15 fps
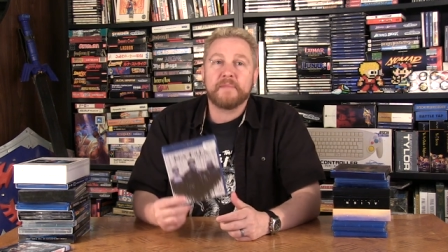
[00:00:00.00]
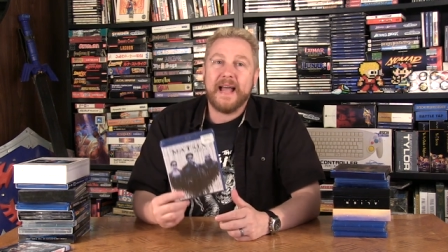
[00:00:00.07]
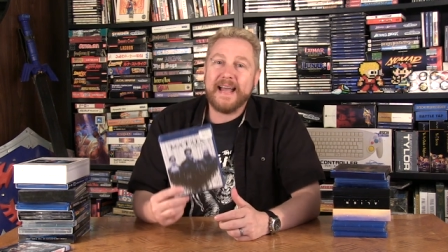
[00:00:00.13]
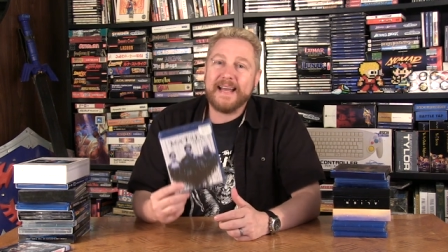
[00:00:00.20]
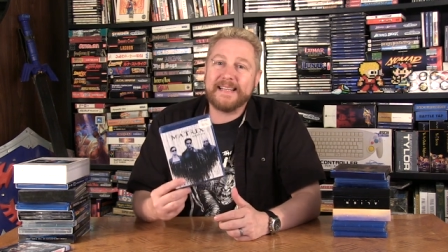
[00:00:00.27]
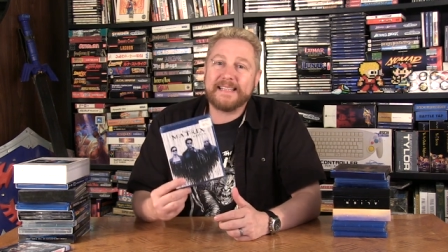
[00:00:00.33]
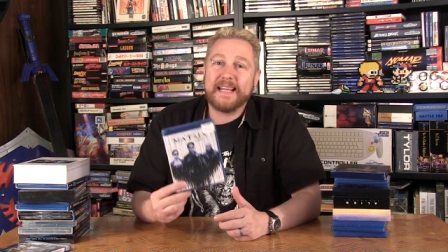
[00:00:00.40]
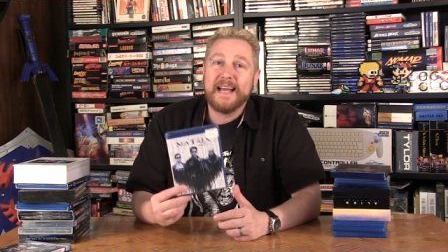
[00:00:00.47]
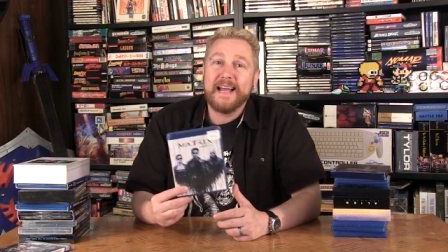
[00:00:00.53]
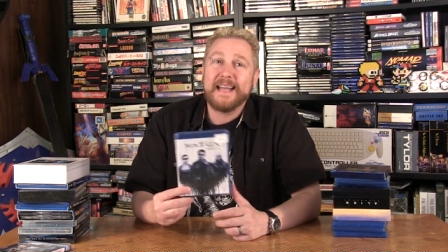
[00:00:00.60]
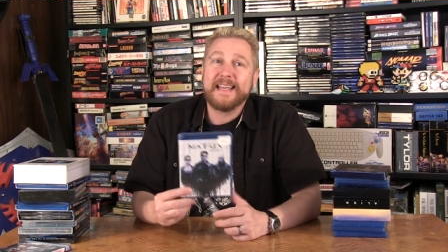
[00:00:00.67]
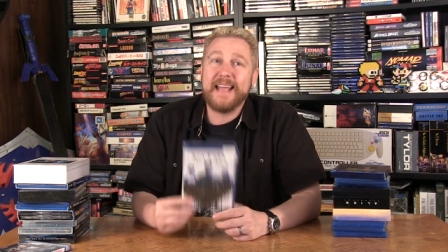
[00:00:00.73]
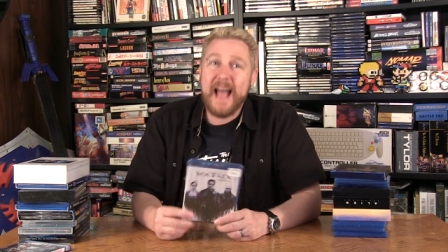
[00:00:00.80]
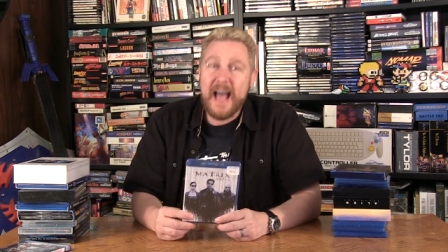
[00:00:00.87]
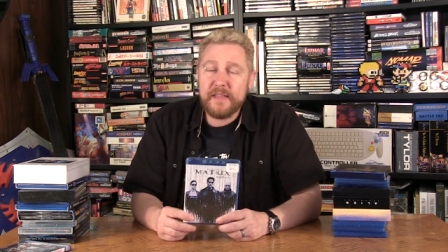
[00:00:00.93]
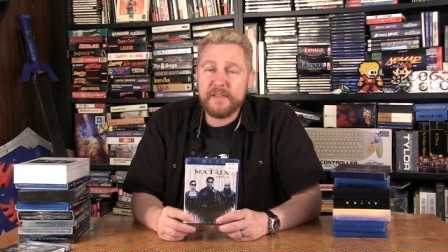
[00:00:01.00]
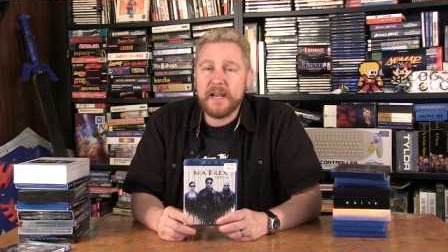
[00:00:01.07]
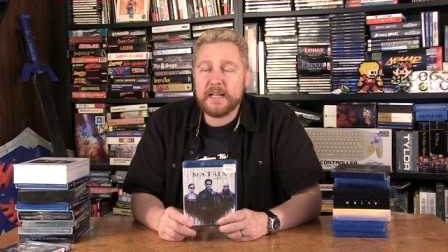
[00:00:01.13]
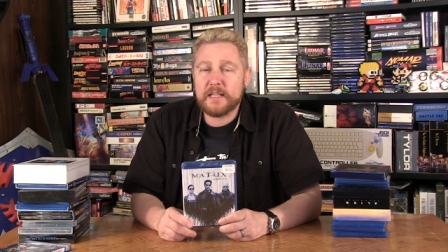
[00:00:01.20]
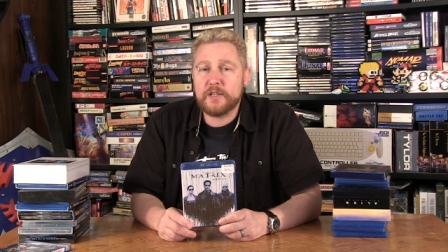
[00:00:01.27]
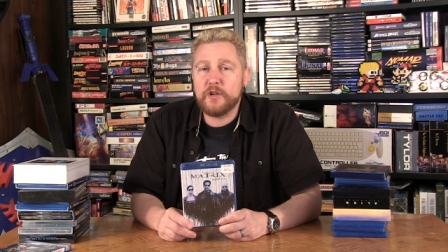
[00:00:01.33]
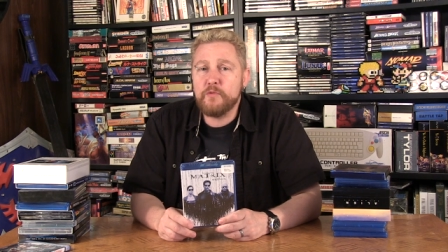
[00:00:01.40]
And yeah, the
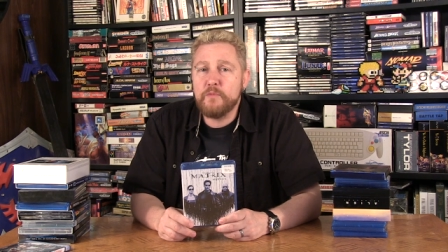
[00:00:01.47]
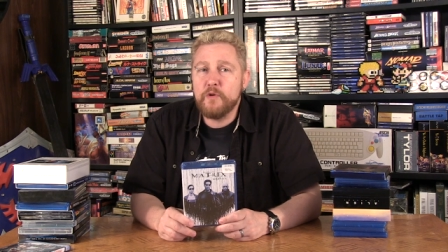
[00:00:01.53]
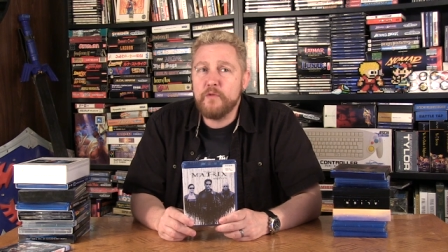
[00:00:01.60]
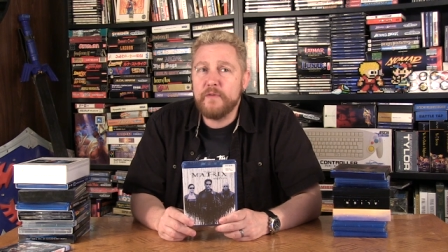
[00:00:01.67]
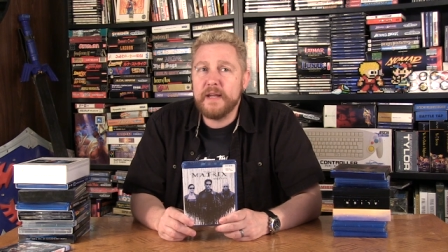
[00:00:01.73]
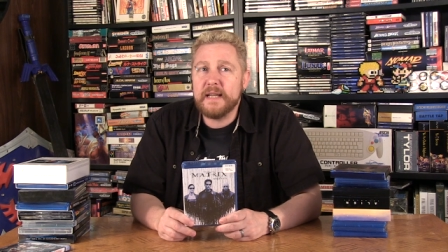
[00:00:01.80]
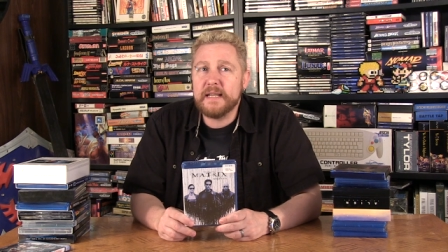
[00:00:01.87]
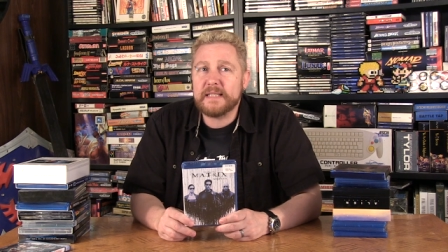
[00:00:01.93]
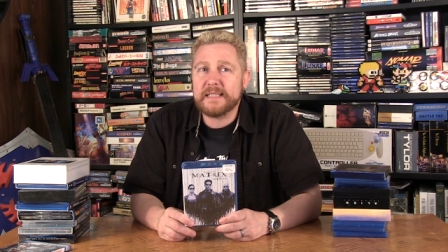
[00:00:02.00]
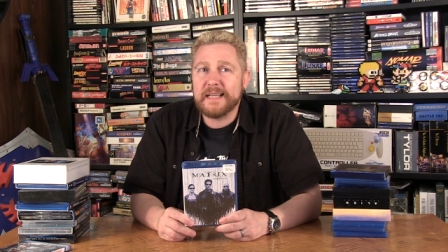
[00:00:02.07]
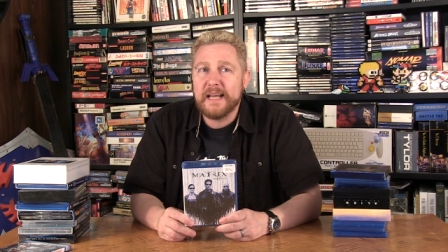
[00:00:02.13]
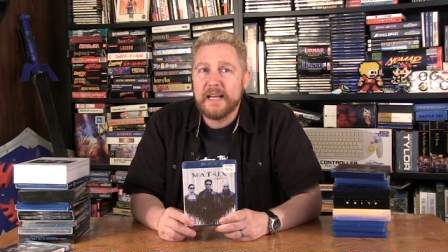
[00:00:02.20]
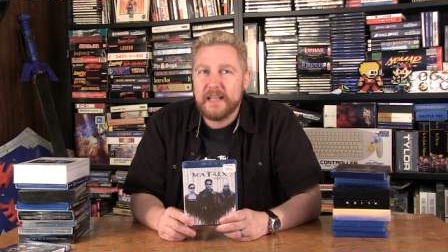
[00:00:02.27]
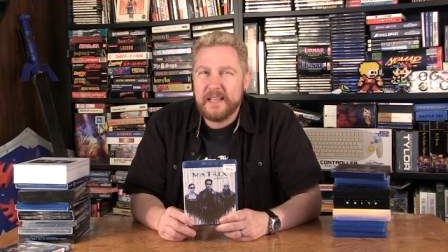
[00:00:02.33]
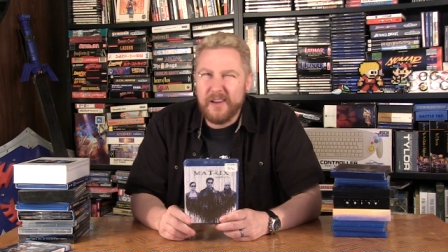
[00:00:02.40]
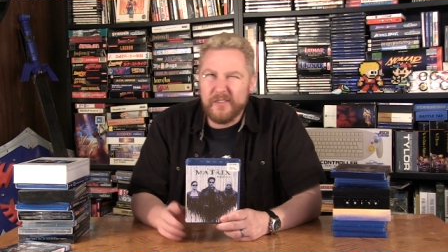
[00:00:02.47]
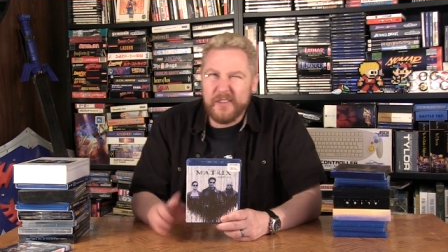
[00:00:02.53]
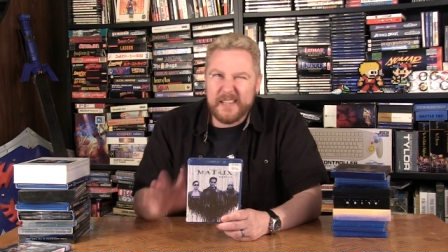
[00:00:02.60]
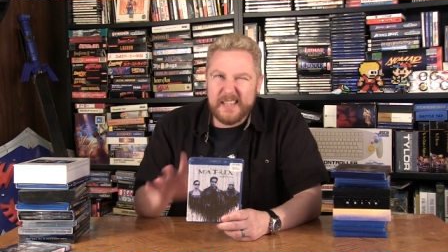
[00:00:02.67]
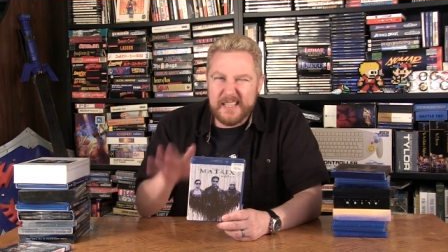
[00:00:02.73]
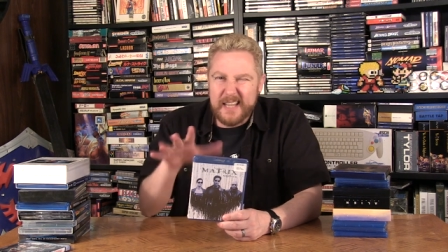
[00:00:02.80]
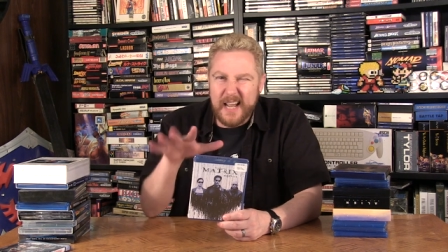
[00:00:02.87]
next two movies, you know,
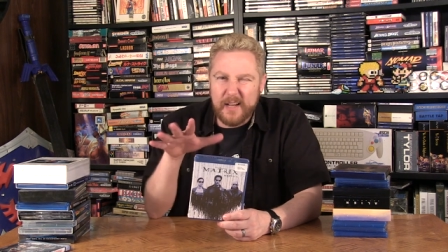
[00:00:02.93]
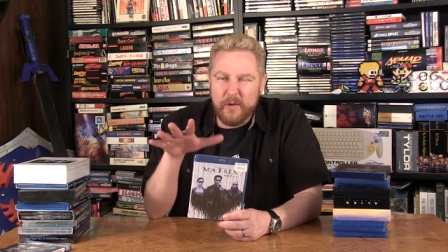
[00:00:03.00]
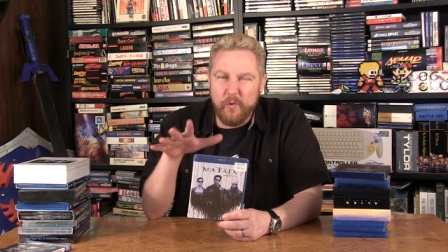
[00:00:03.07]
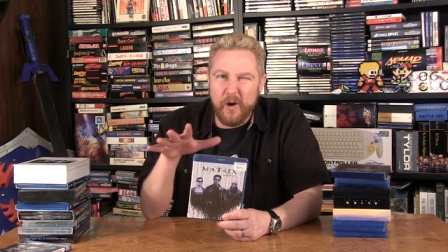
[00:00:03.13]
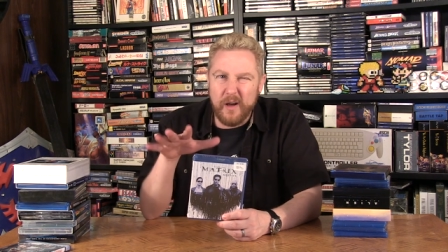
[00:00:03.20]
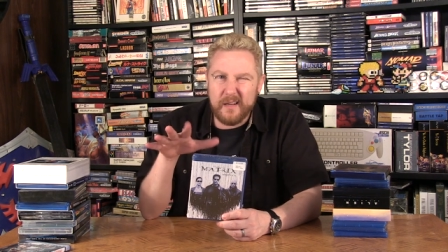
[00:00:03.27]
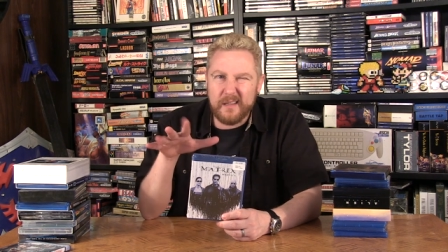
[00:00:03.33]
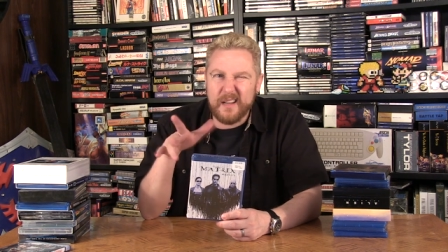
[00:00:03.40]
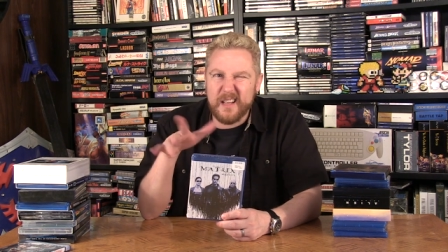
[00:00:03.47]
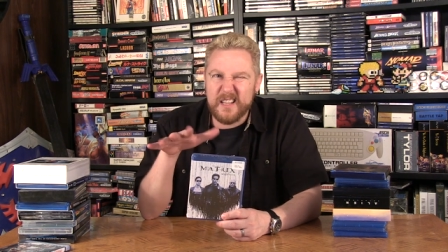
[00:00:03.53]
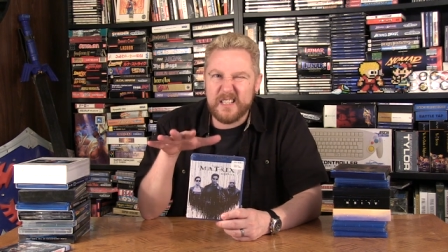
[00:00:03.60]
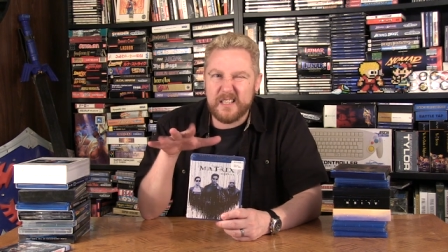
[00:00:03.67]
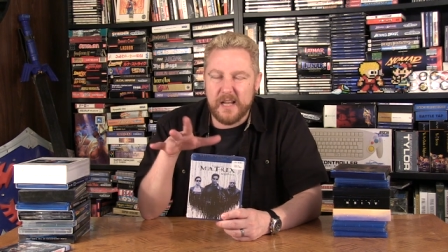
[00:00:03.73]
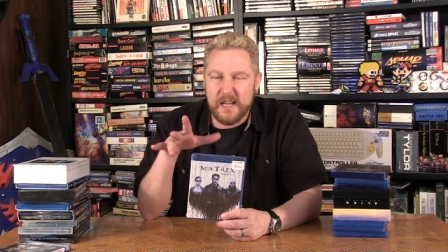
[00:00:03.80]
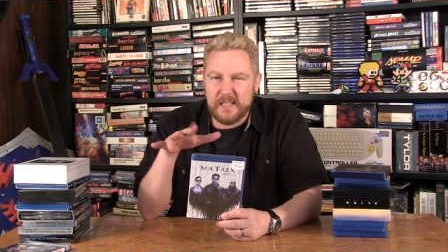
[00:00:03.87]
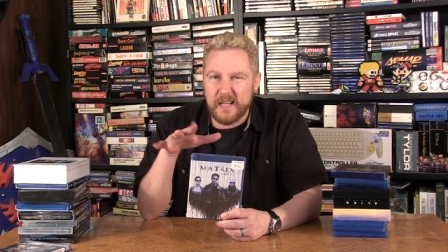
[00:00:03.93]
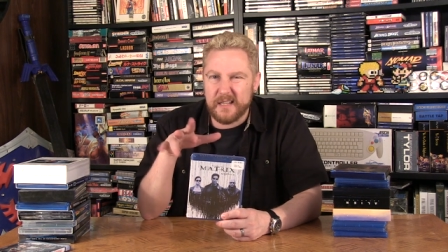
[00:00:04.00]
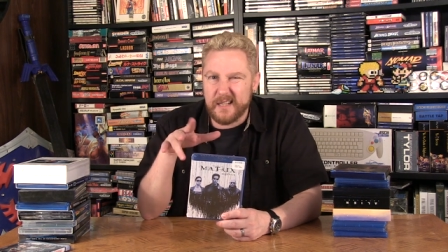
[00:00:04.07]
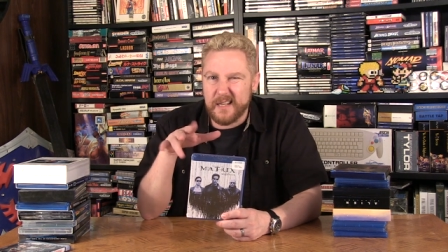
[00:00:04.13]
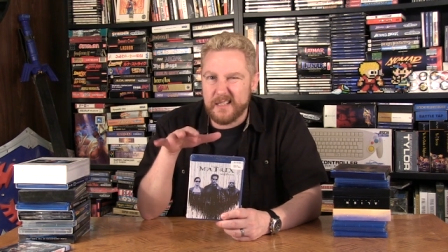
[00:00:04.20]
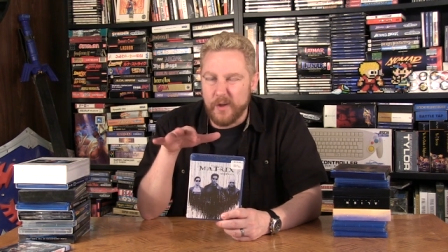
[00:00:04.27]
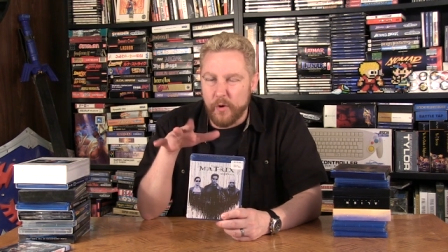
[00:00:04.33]
the, the second one is, is
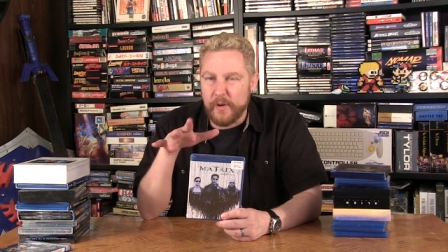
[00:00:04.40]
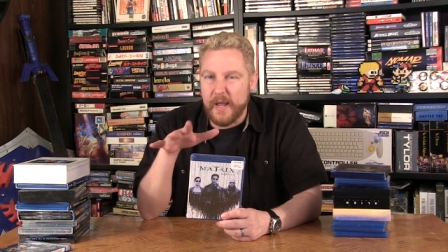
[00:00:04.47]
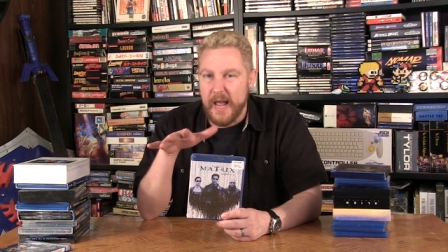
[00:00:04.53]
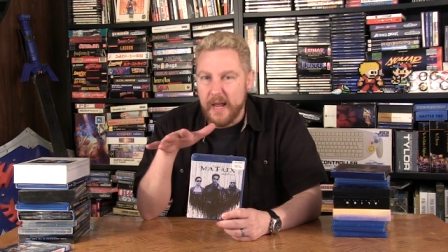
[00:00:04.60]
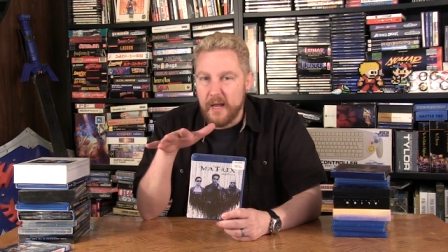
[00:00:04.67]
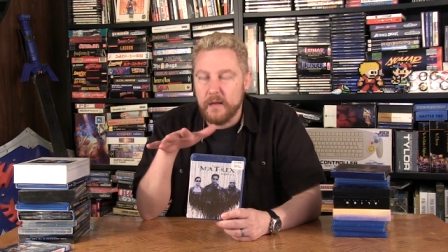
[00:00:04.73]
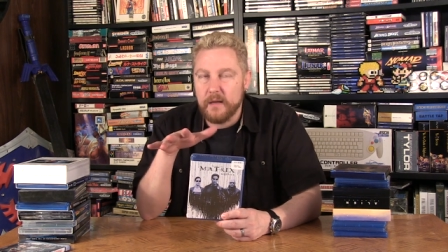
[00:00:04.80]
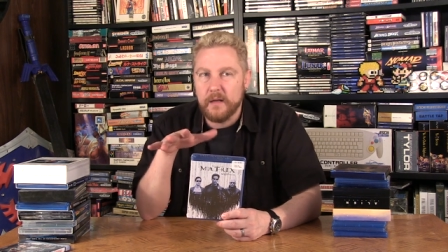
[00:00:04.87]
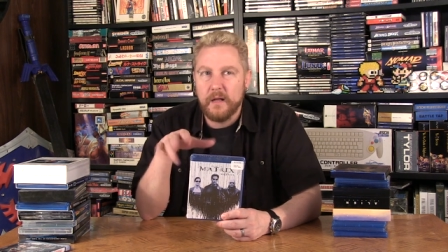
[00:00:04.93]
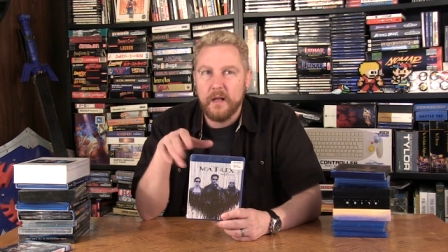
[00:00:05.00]
is okay.